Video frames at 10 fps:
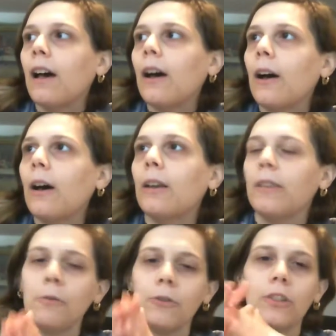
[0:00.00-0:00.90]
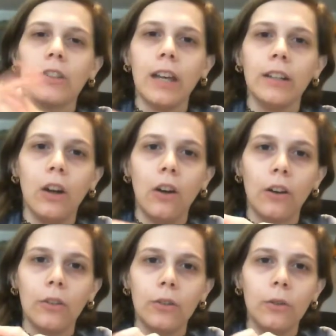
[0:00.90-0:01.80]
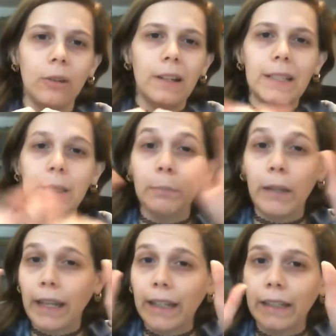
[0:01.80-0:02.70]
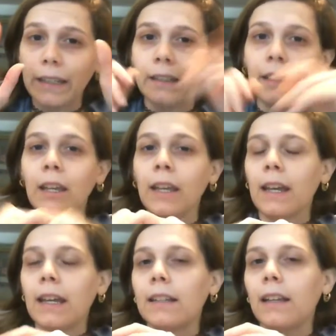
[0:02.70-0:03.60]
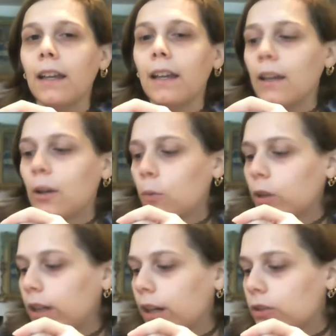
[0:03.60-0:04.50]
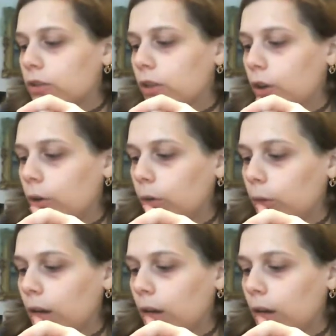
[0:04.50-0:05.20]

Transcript: They were just kind of hard to explain and whatnot. So